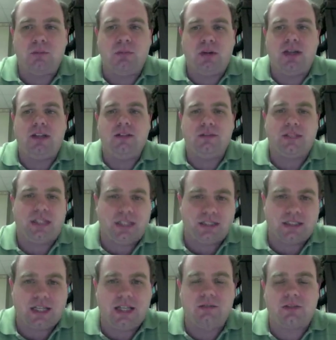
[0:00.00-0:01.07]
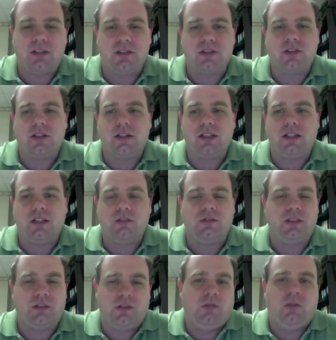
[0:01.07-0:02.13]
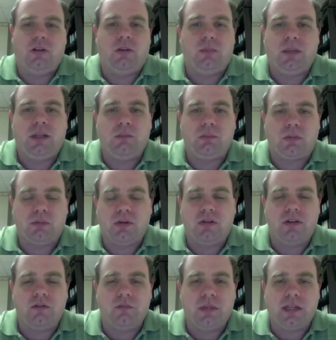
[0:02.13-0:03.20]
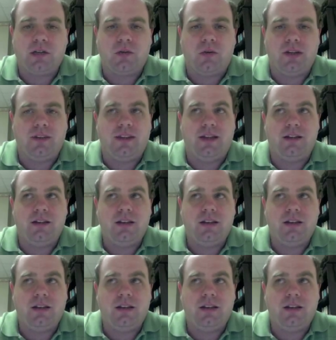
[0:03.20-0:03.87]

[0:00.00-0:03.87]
but that is kind of concerning if you were a big proponent of Bitcoin, that